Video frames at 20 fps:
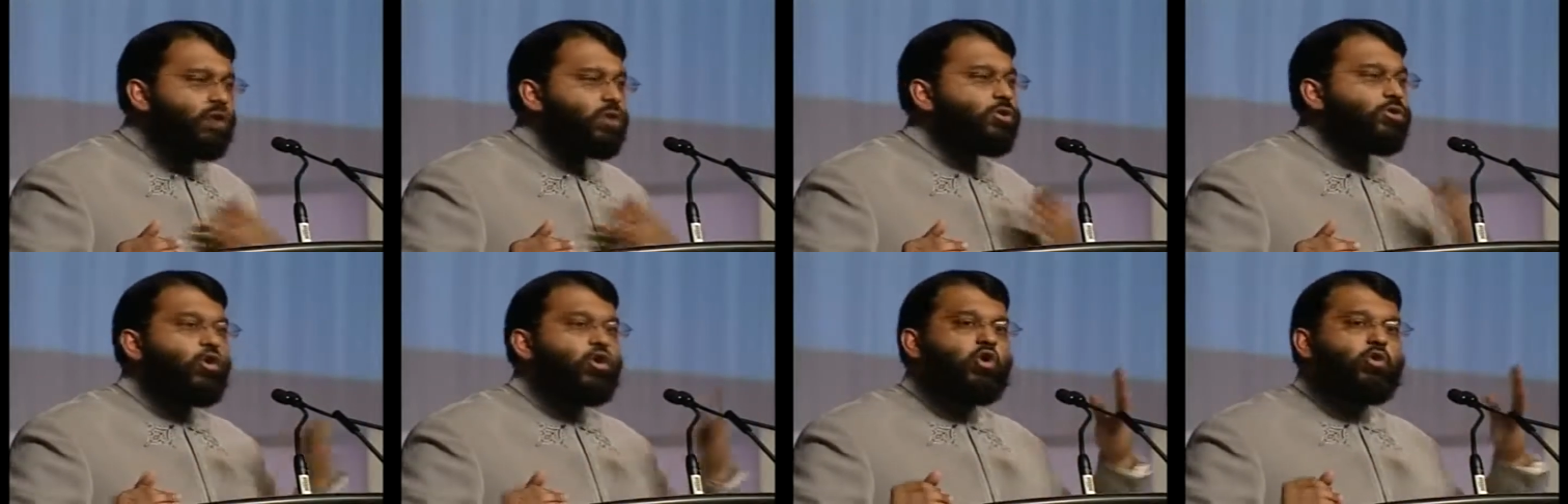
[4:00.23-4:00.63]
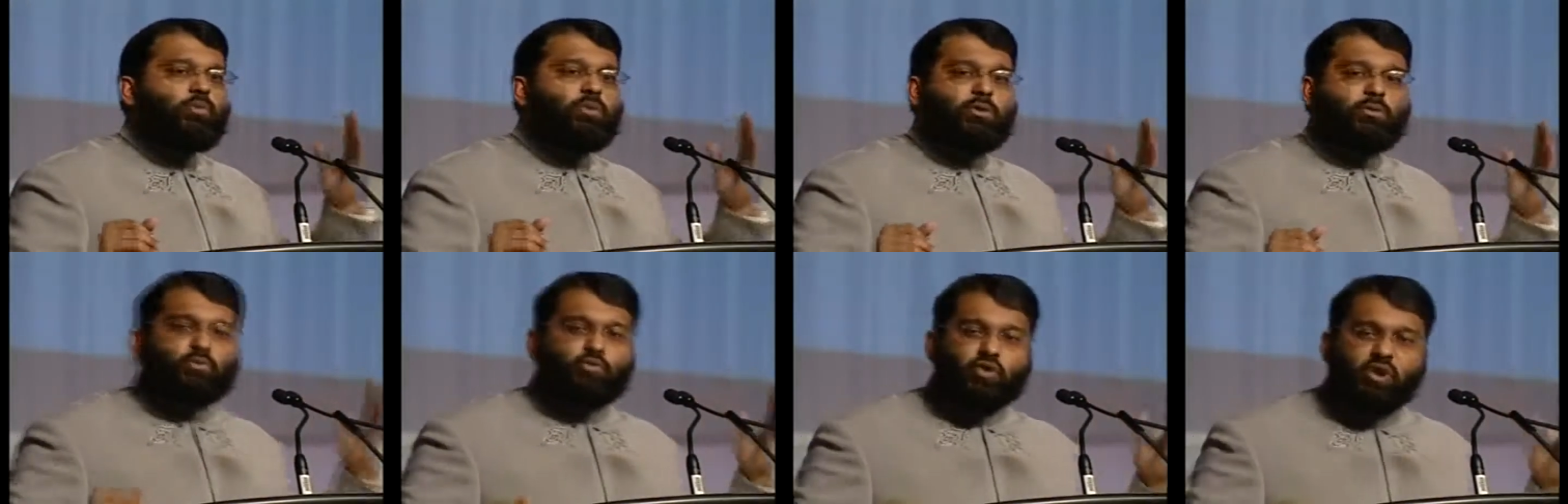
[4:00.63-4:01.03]
a
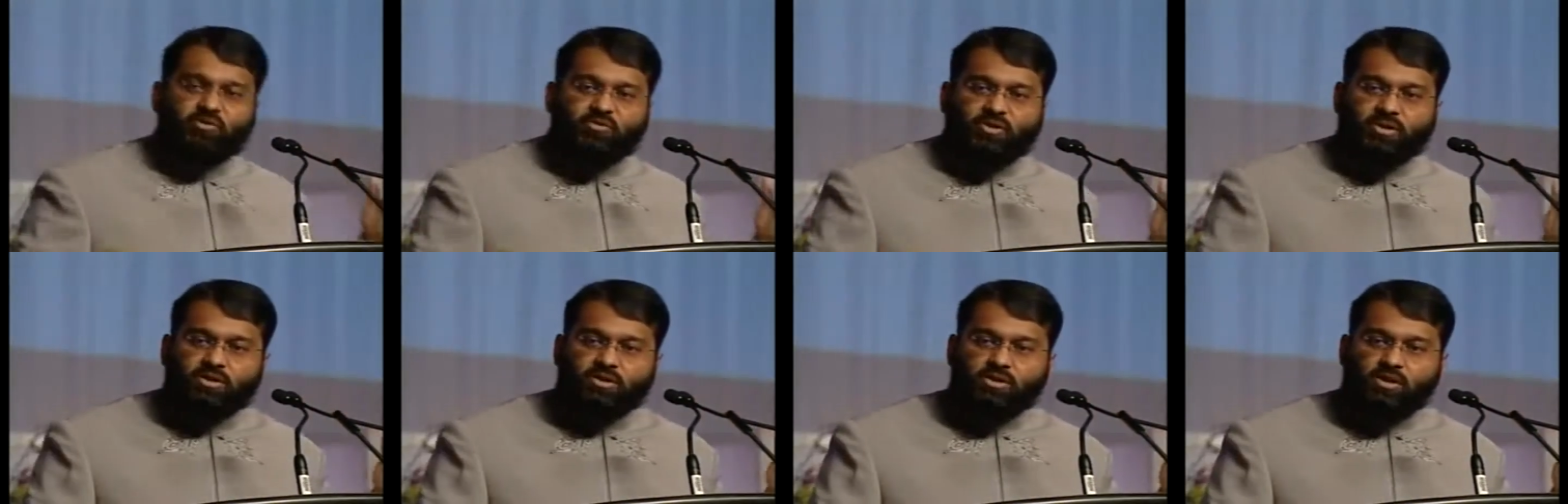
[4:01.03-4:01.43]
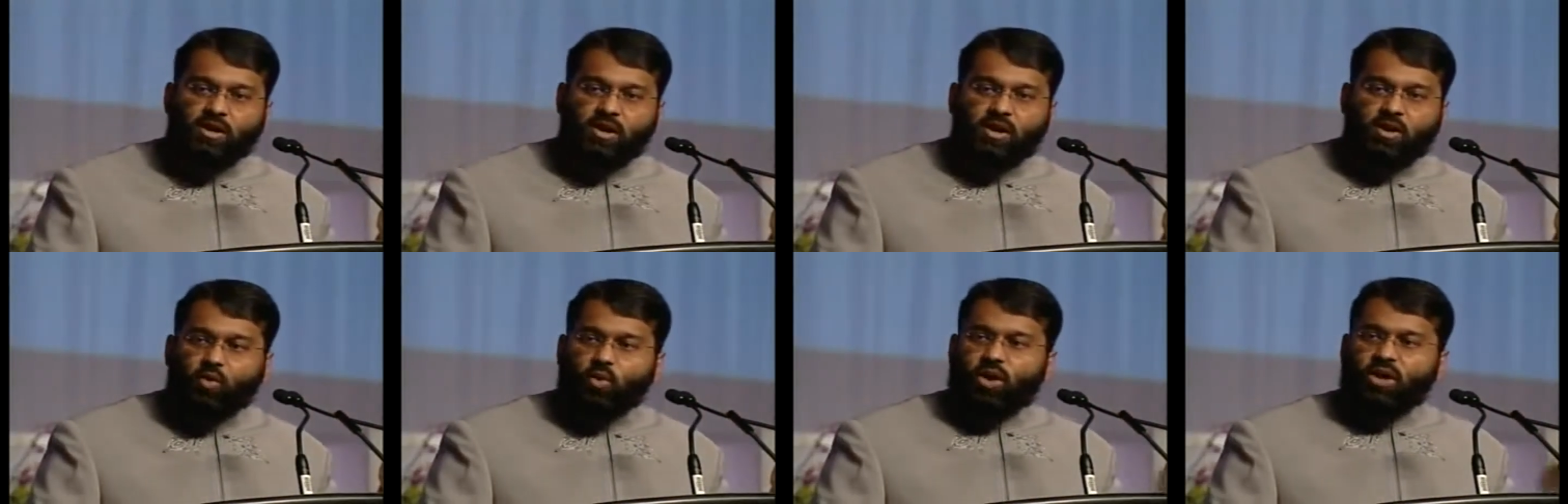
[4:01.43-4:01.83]
noble prophet,
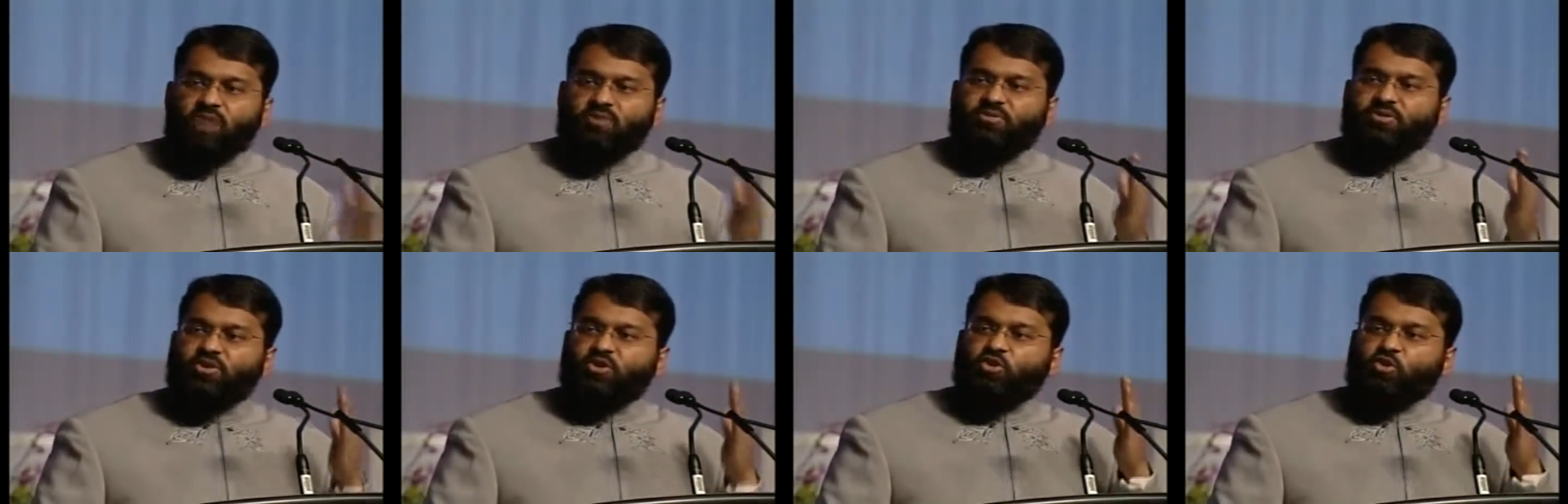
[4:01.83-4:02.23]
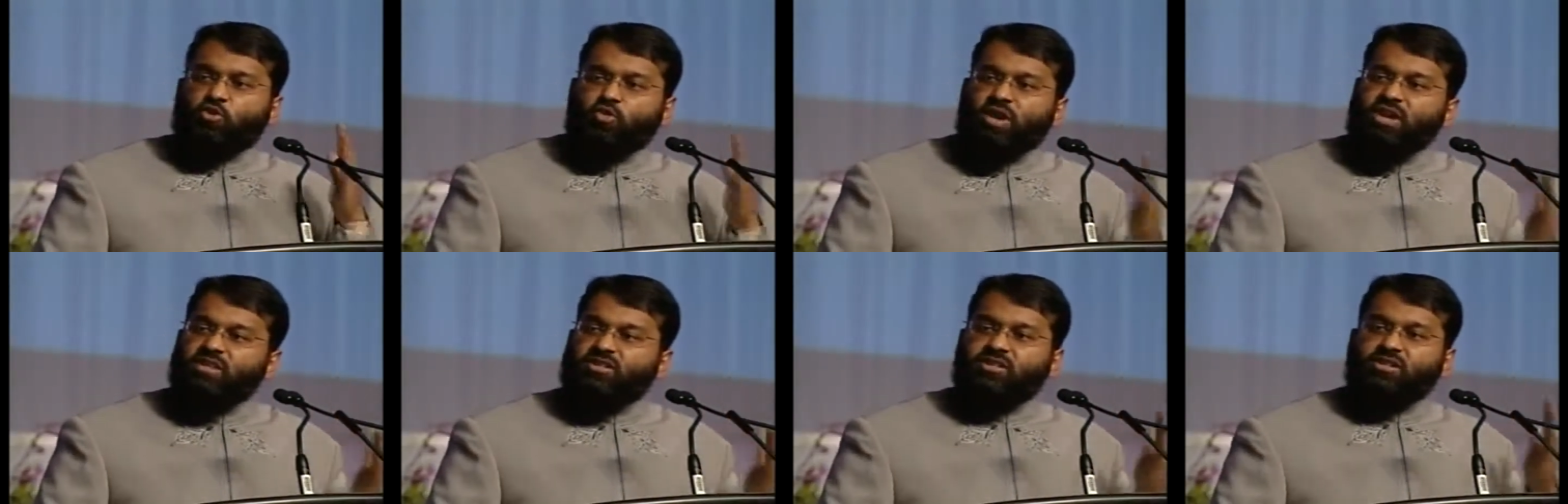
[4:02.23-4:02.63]
one of the
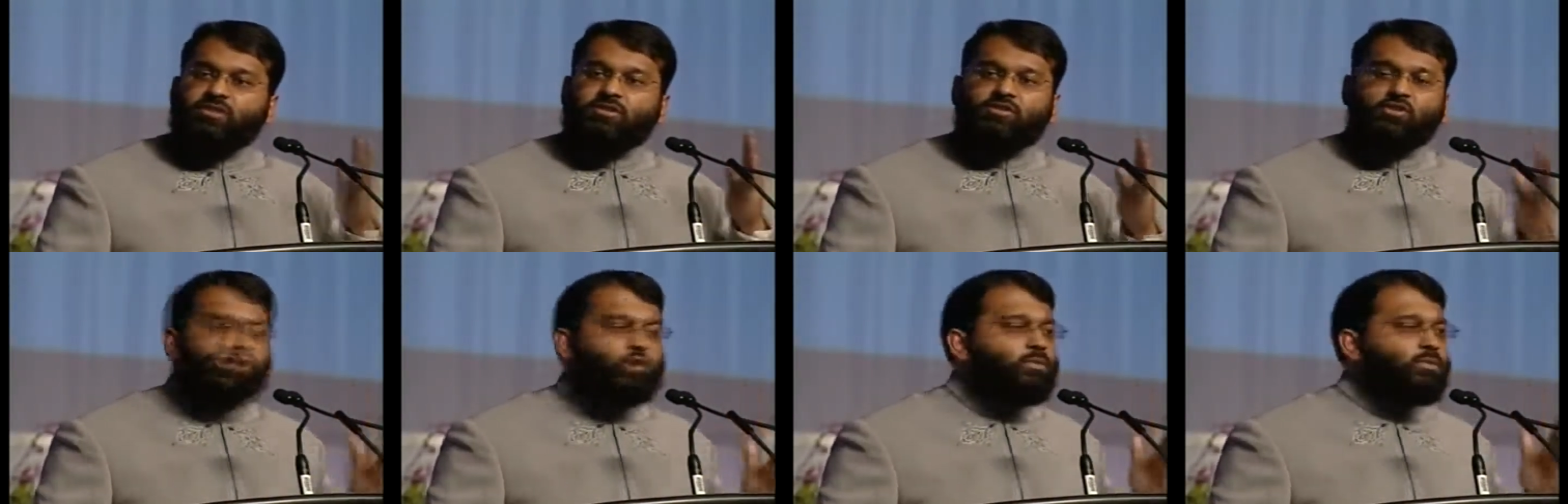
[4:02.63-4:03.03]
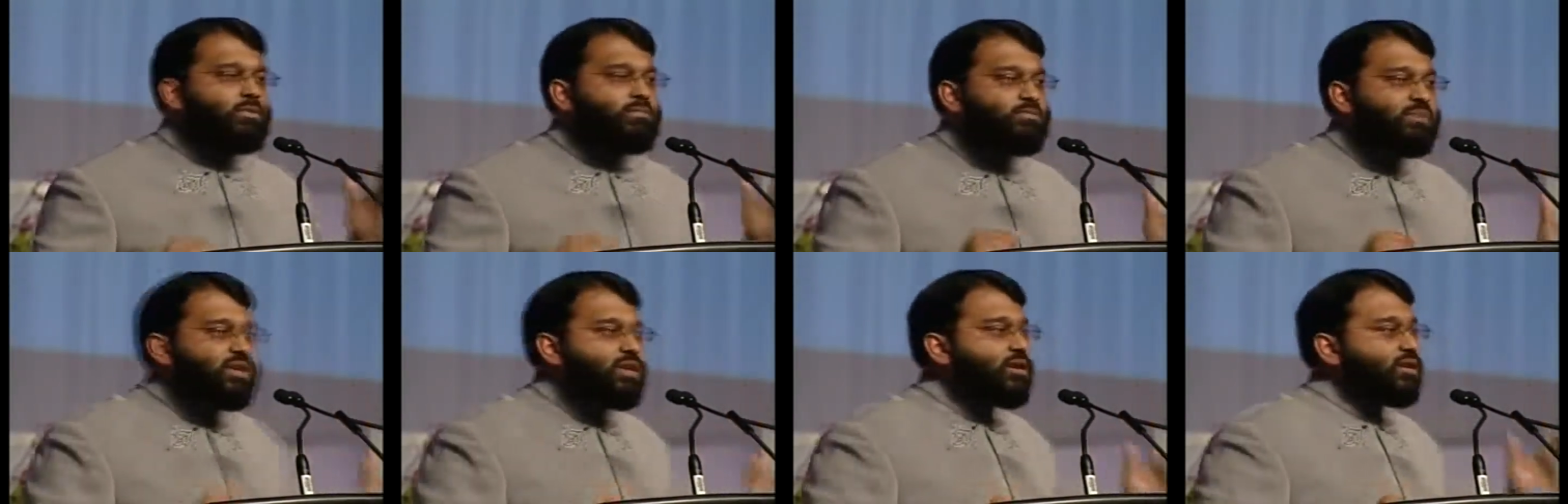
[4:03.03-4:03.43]
greatest
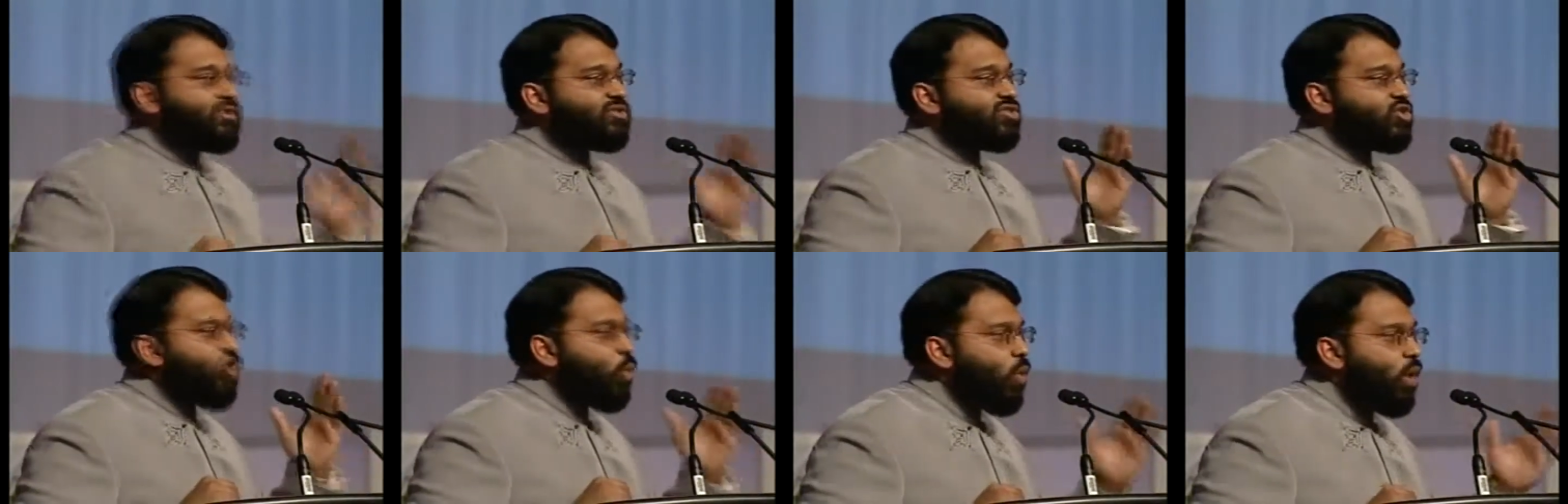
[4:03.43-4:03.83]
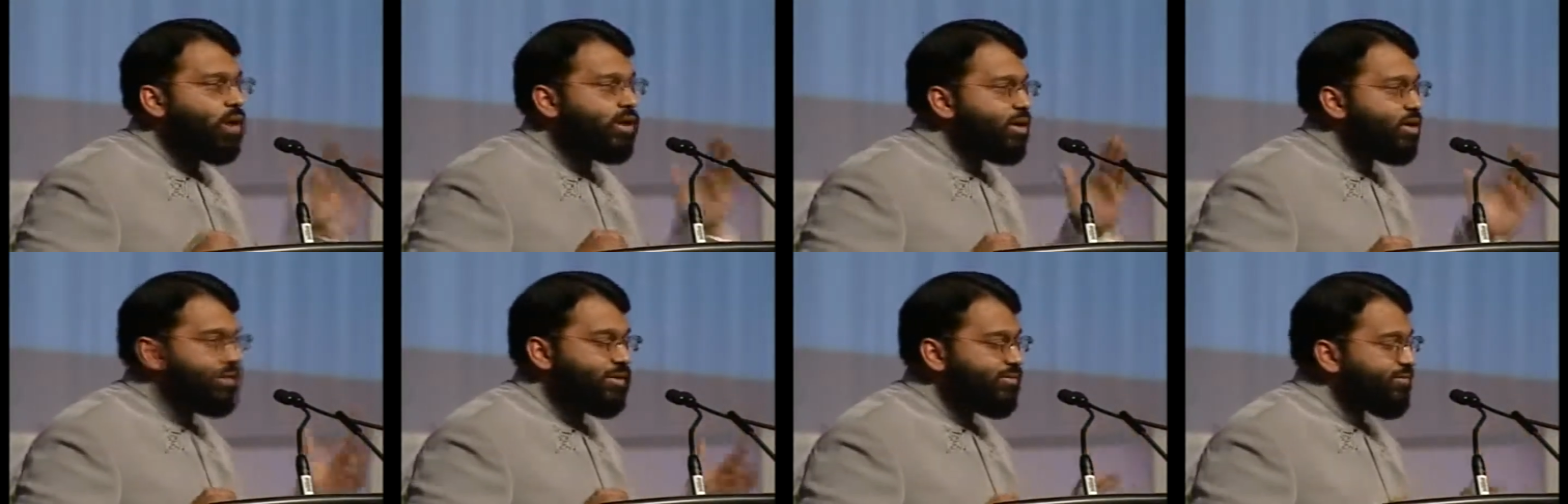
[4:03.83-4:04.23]
human beings to
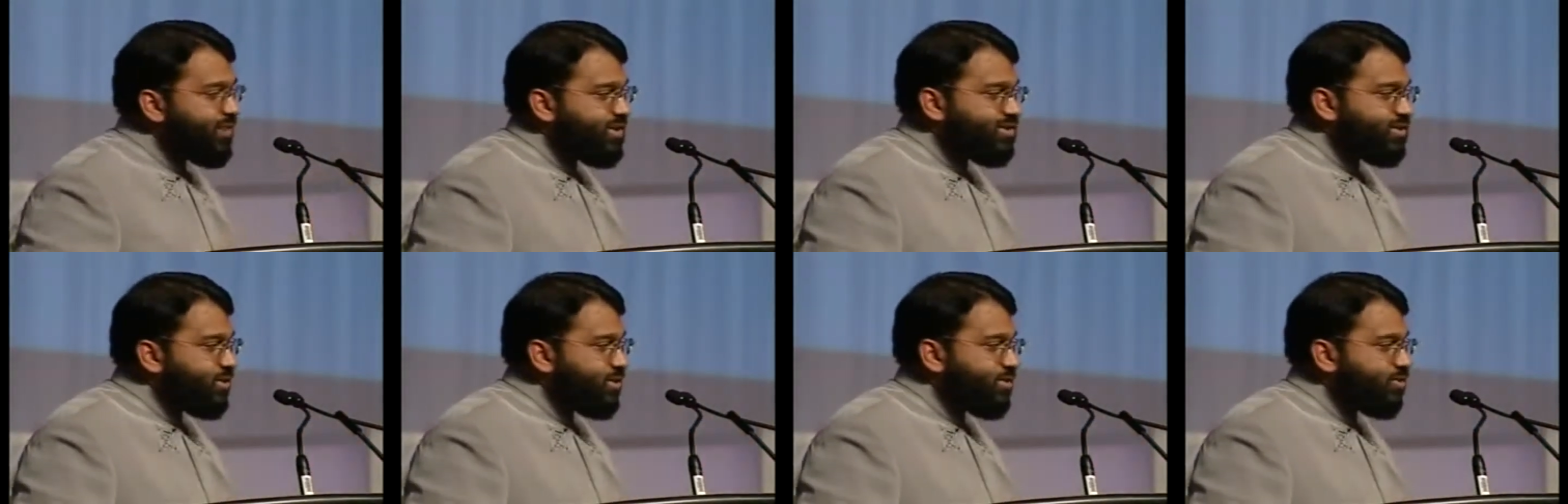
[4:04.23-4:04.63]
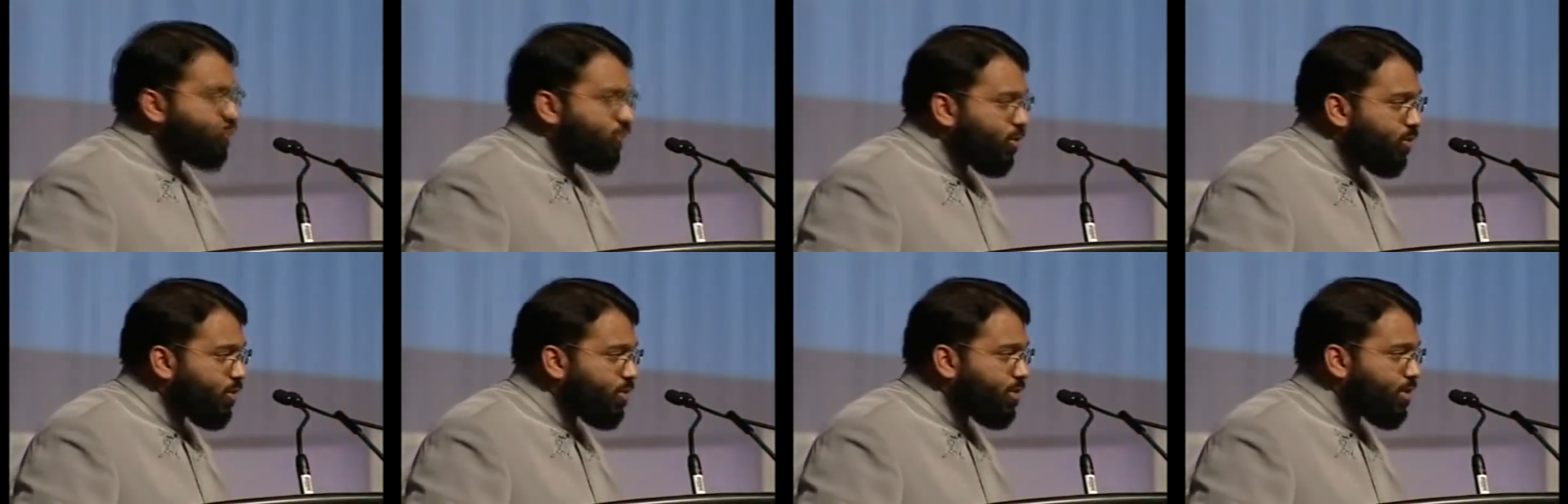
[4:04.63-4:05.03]
walk on the face of this
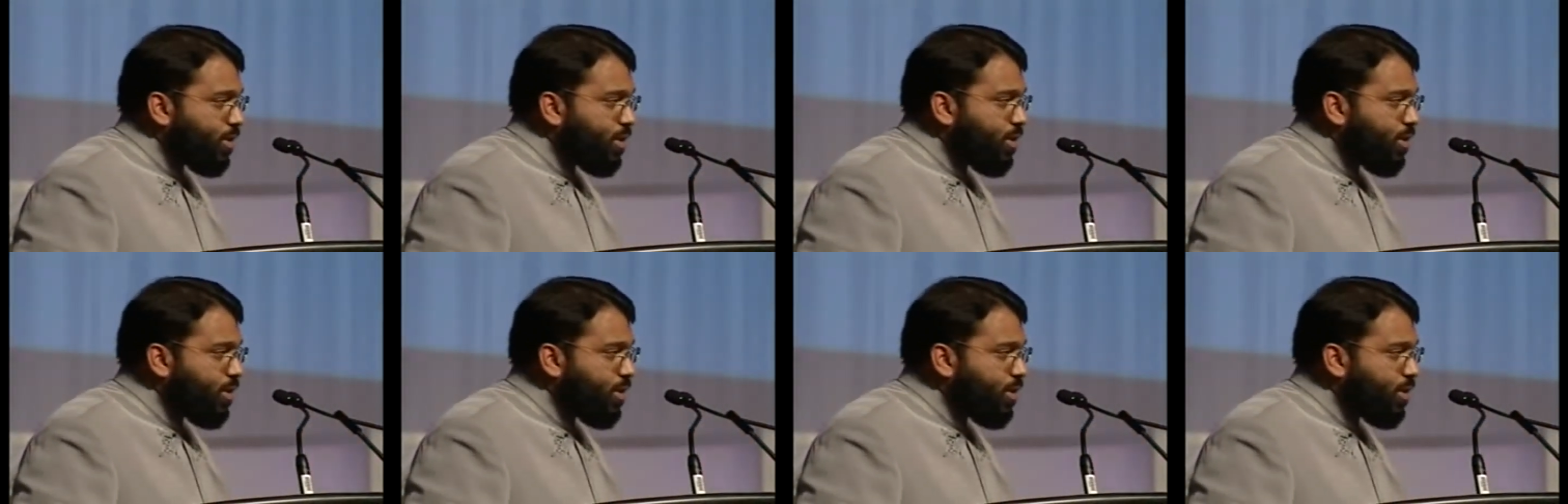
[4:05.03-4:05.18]
earth.